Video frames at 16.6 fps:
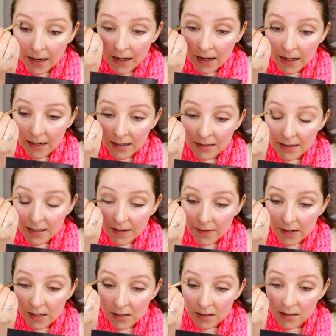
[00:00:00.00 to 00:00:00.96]
and it's
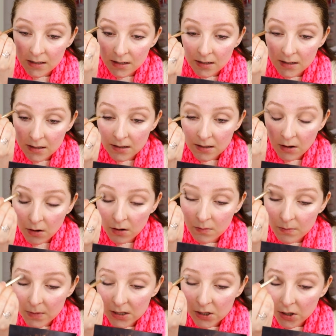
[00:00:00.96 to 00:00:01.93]
giving so
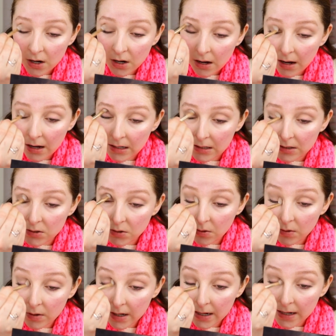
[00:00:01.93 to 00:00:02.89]
much
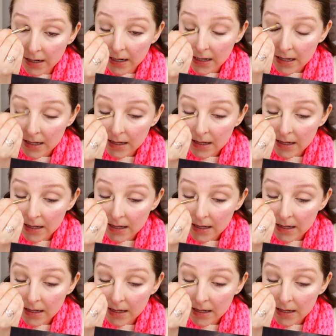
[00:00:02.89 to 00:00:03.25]
contour,